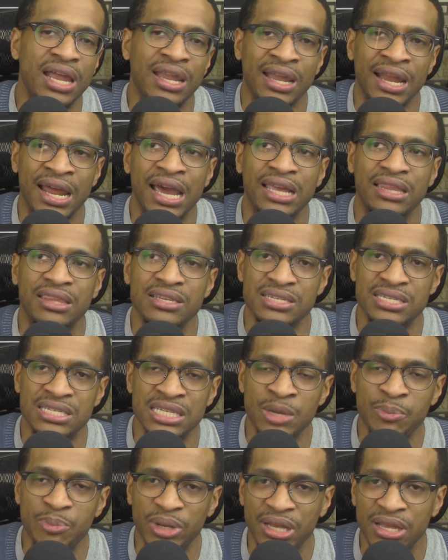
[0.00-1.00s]
like the
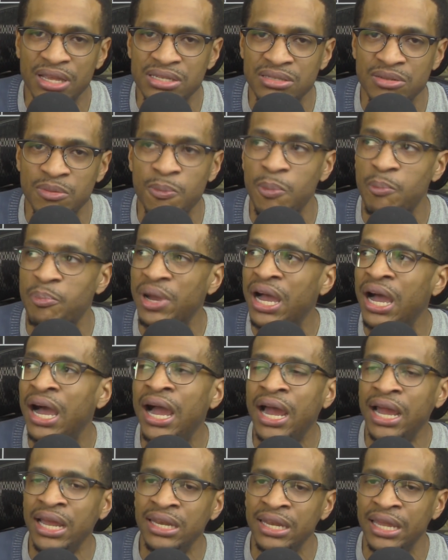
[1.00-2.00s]
symbolism
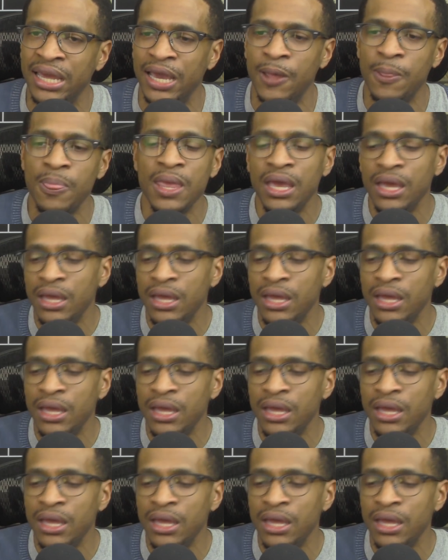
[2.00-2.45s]
behind that.